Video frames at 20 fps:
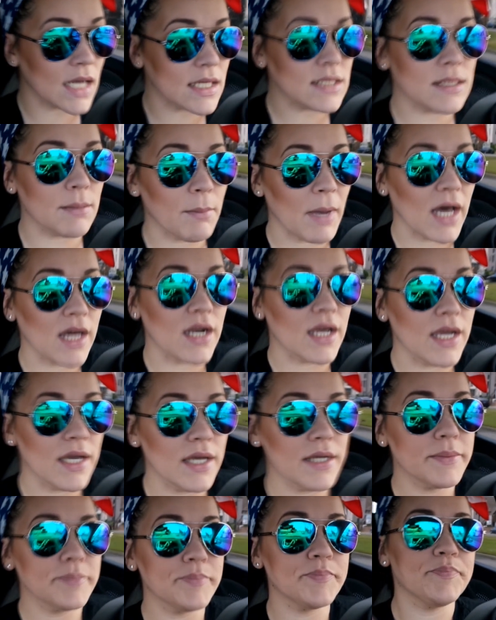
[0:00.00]
that's about it.
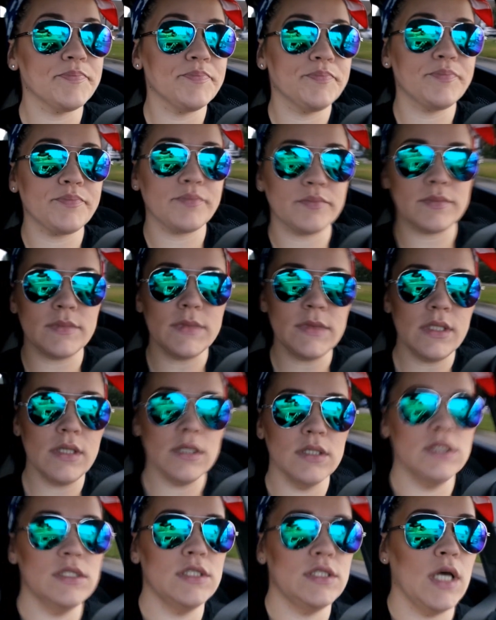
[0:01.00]

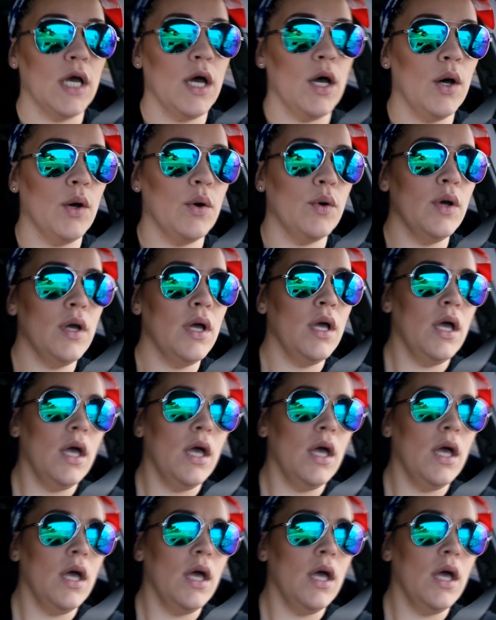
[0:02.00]
So,